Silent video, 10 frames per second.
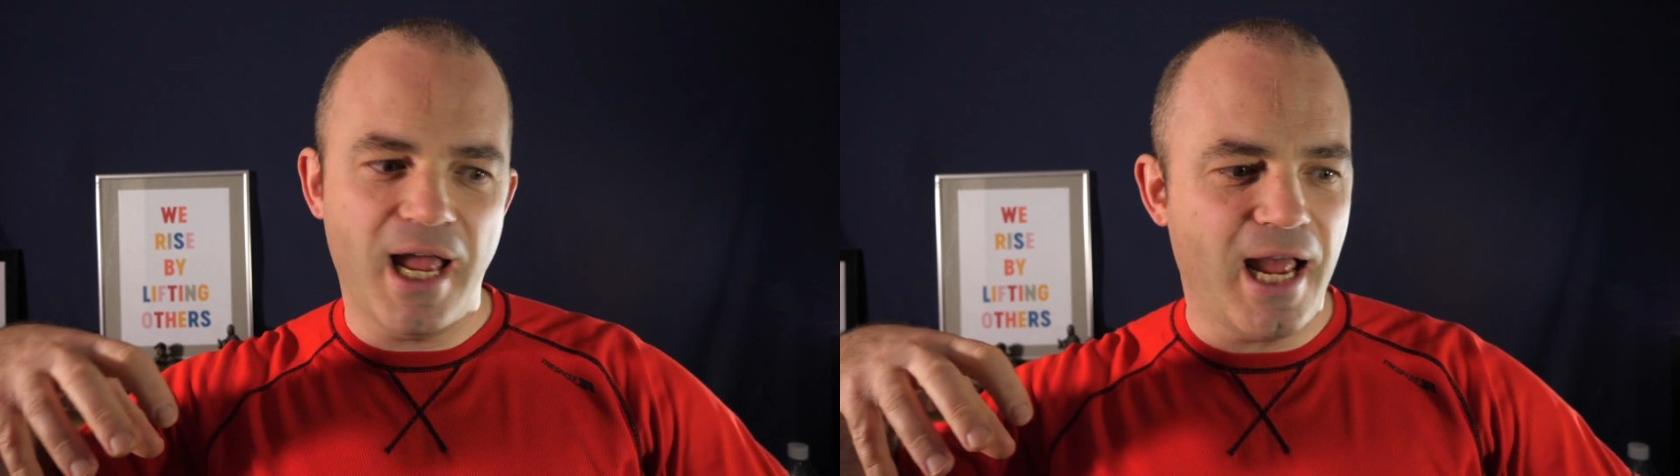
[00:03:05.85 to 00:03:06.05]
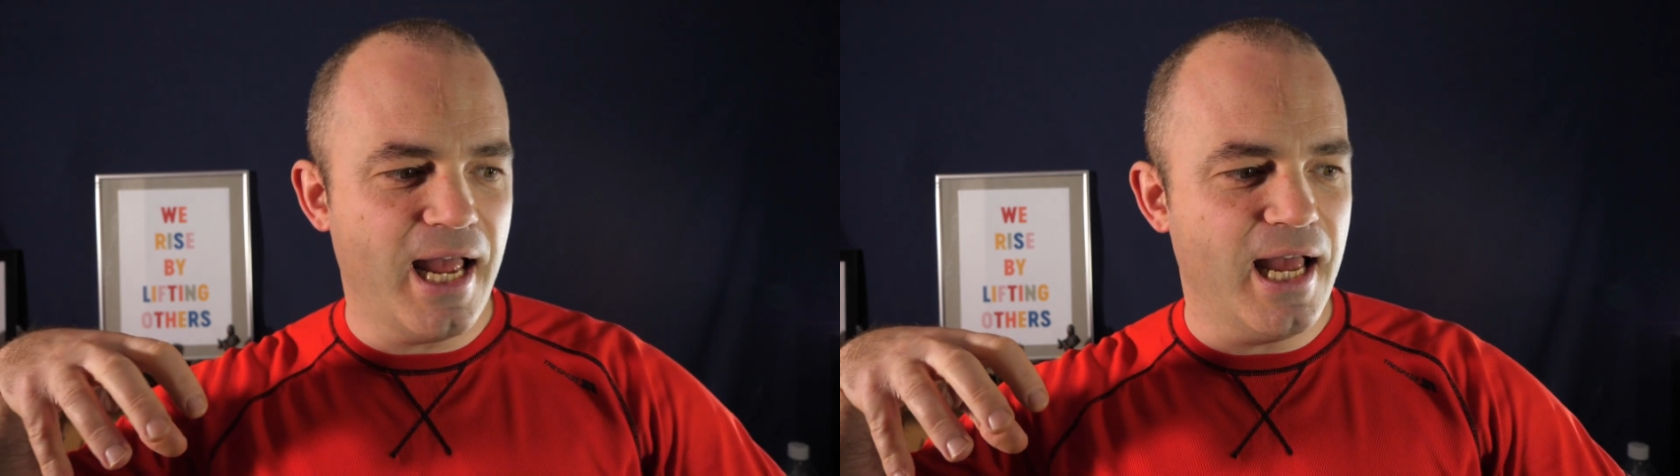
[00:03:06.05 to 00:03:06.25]

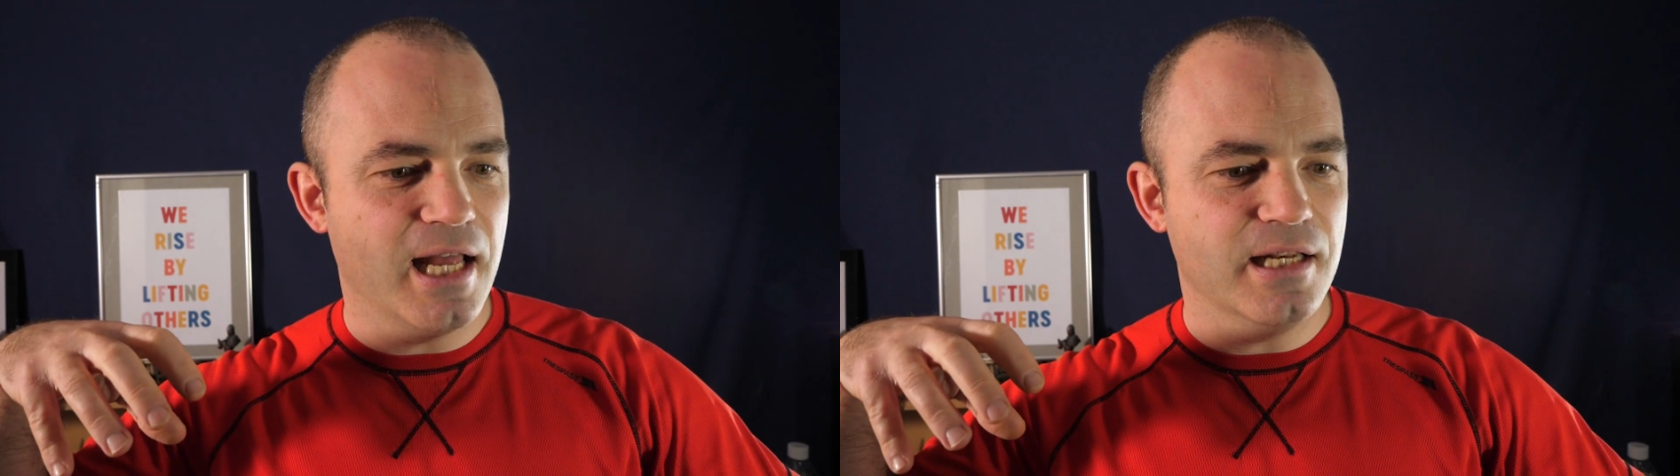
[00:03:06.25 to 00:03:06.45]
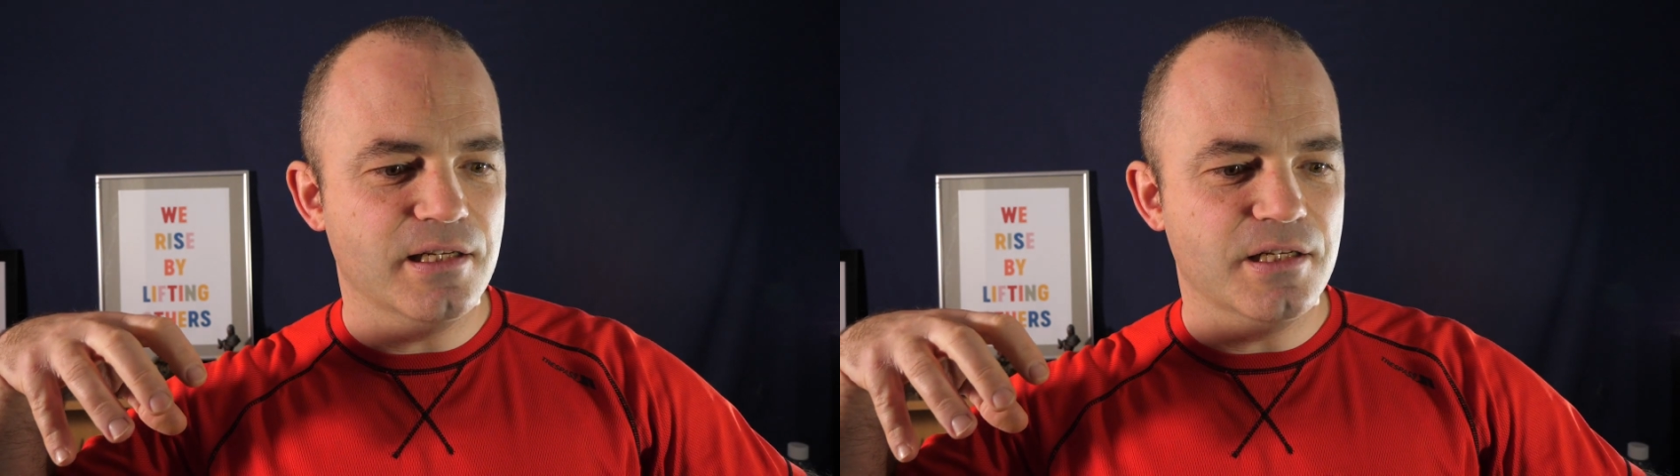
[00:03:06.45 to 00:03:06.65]

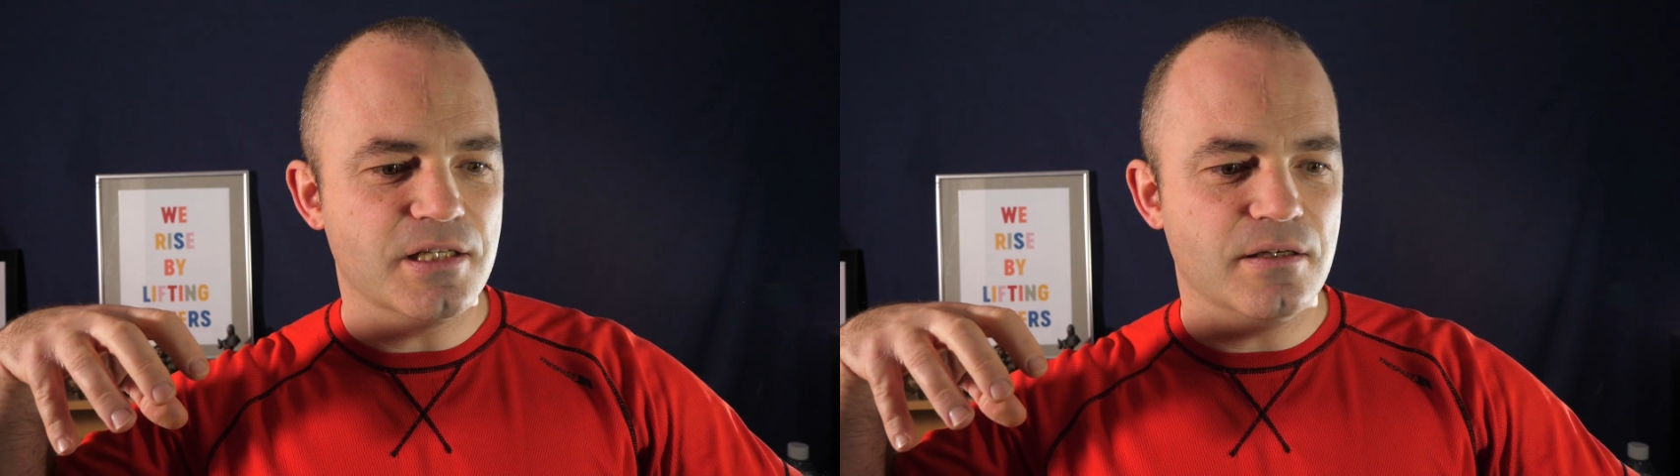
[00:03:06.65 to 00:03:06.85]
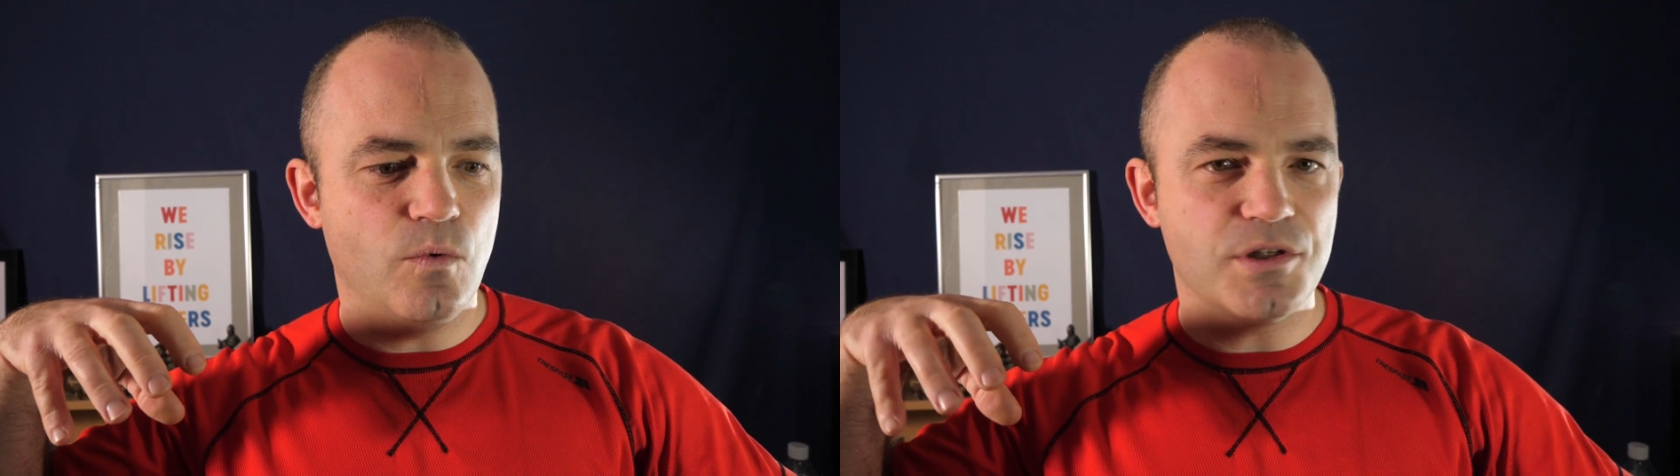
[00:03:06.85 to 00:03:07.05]

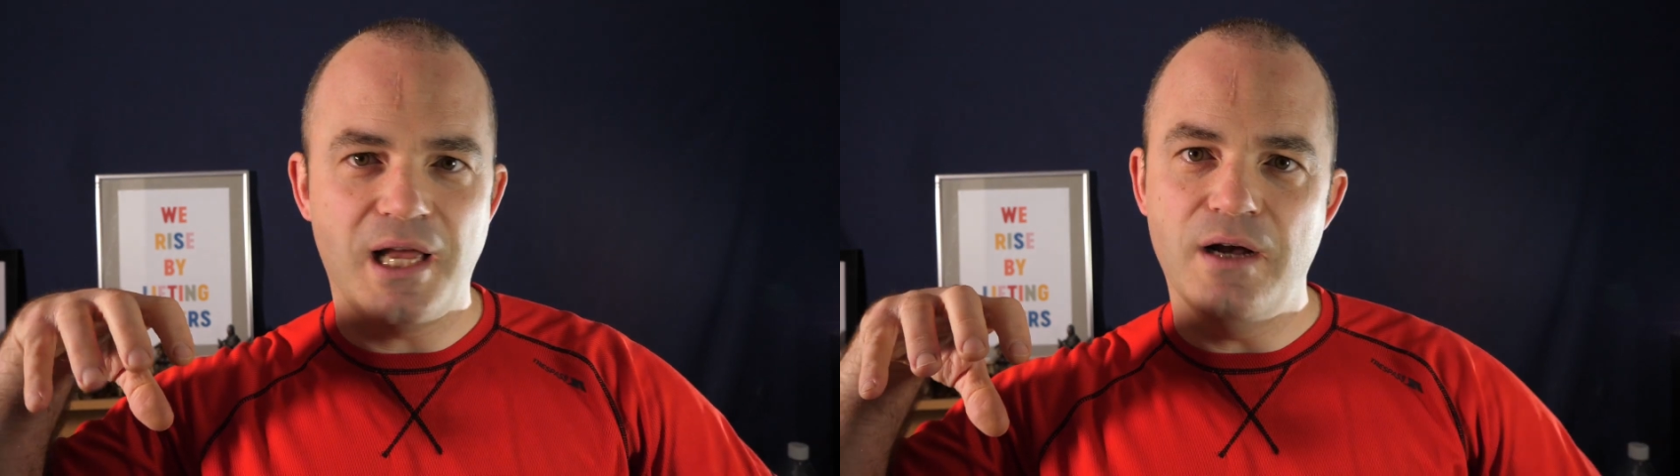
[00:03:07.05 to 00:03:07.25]
and what